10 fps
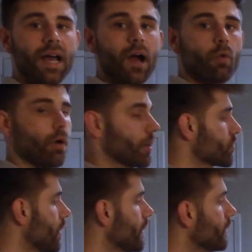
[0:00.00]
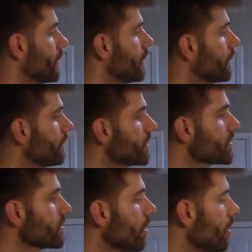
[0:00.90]
how it works, right? This
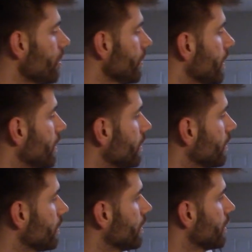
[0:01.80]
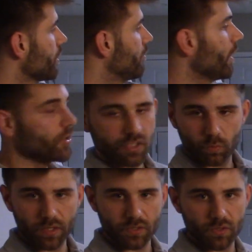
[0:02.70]
is all the bells
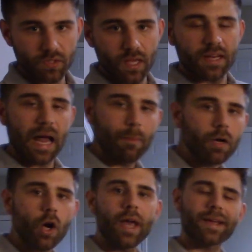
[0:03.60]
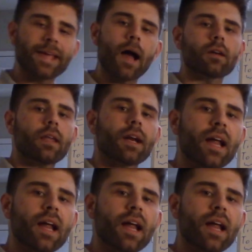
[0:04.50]
and whistles. Now, I'm gonna go ahead and calculate it